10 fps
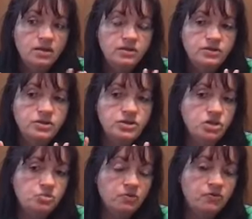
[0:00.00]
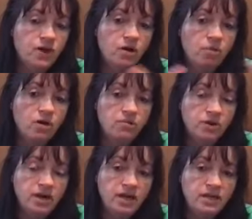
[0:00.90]
Do you prefer one
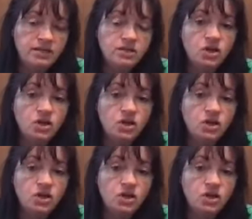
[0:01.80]
brand